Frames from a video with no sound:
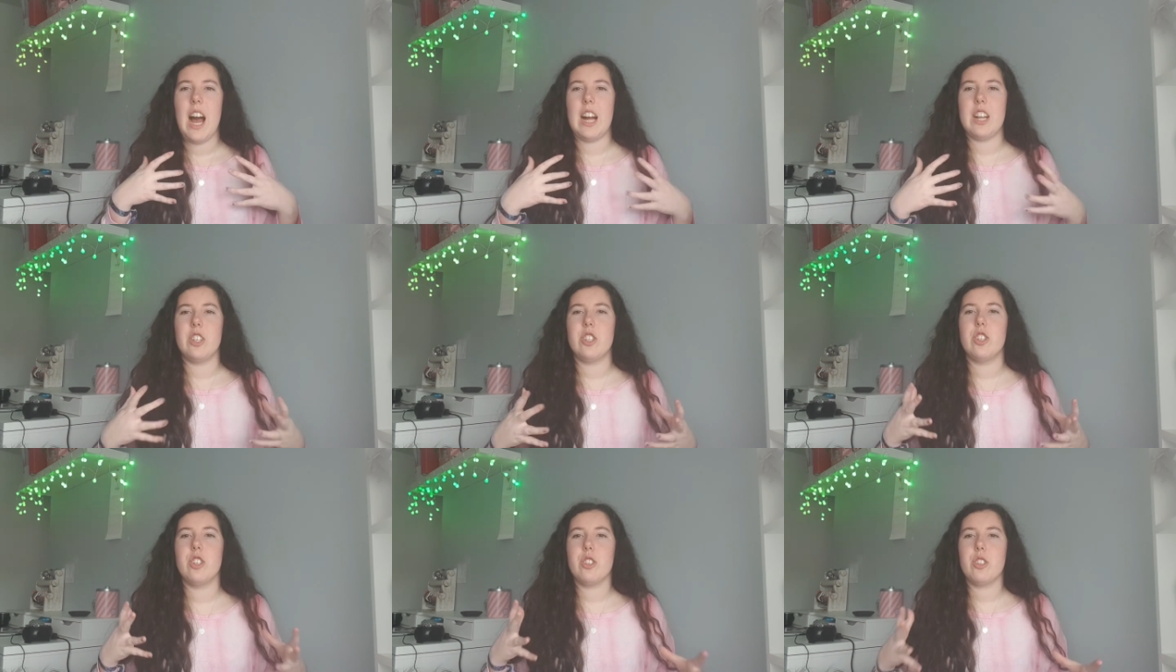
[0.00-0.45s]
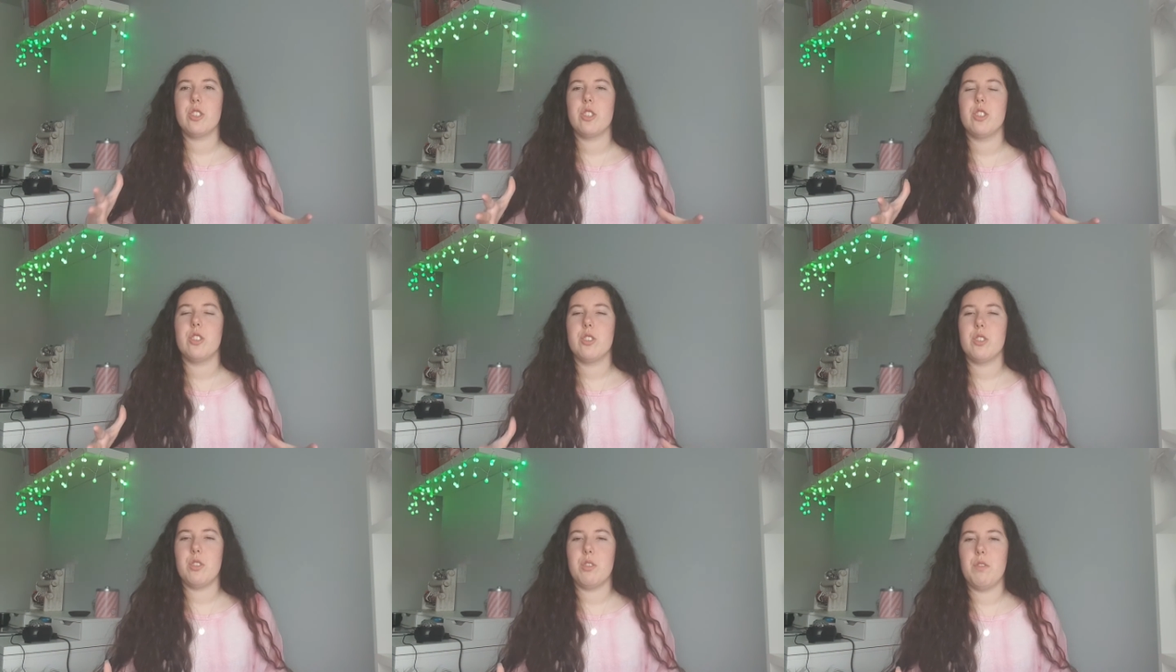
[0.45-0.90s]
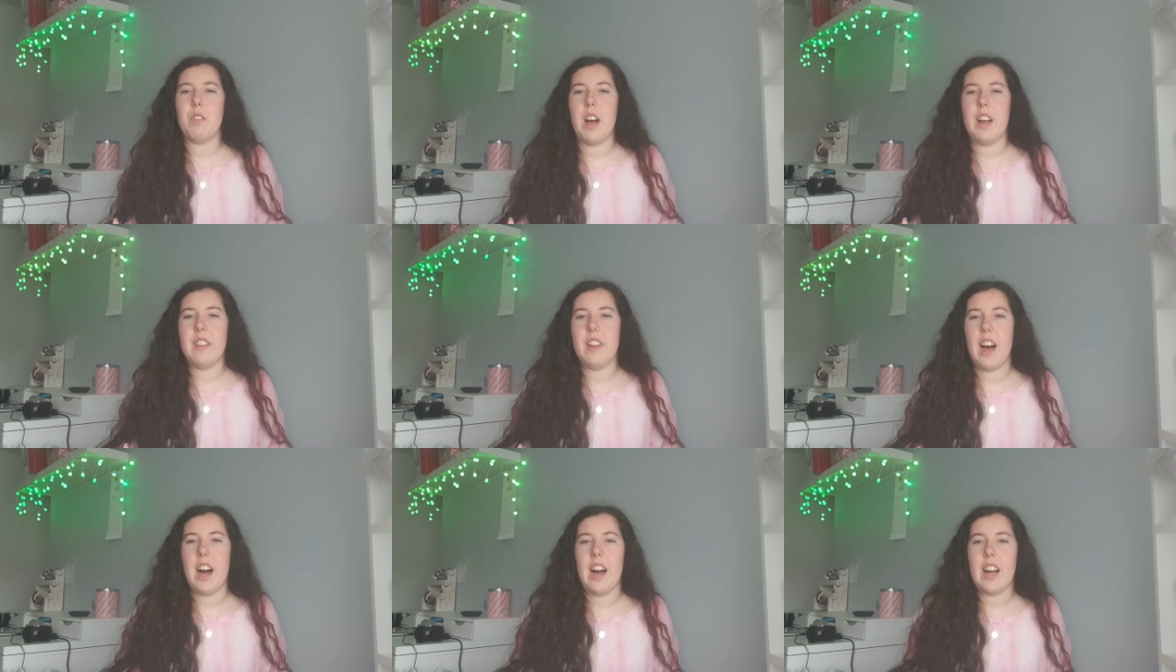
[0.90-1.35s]
and just stuff
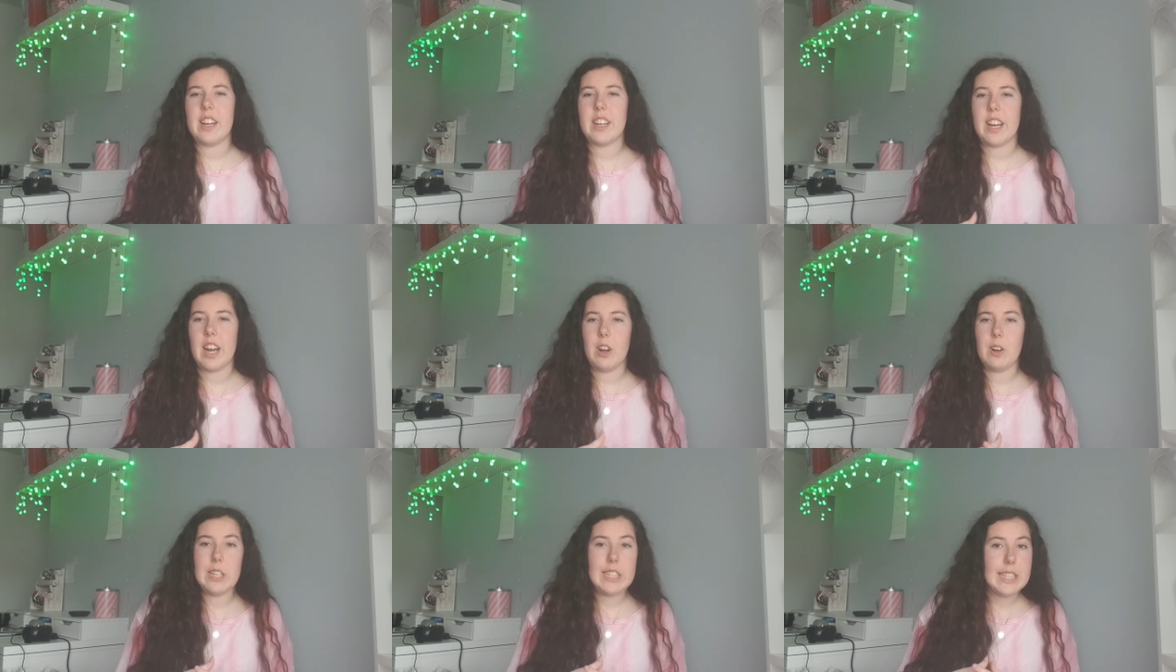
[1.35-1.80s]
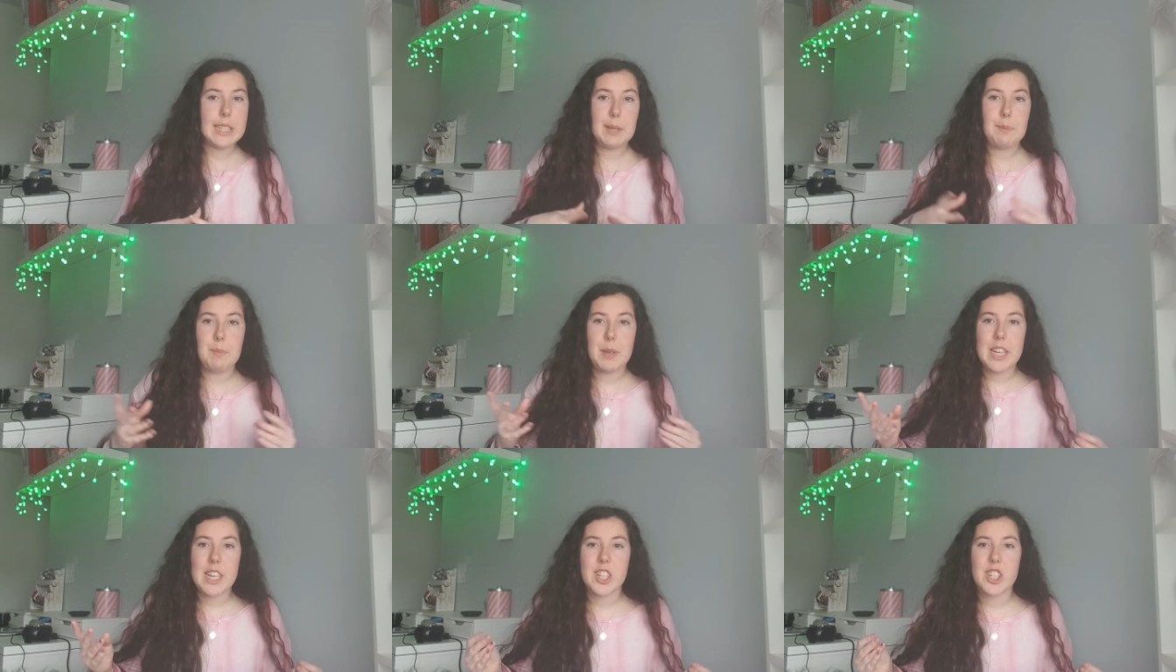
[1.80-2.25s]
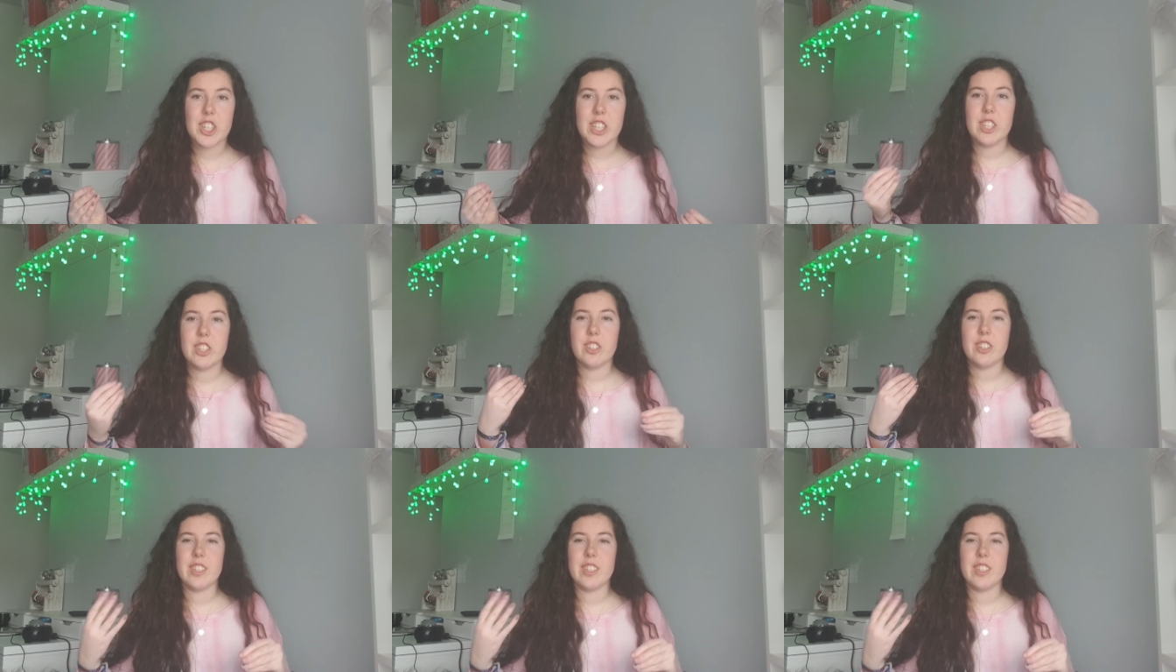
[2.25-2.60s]
like that, going to the beaches,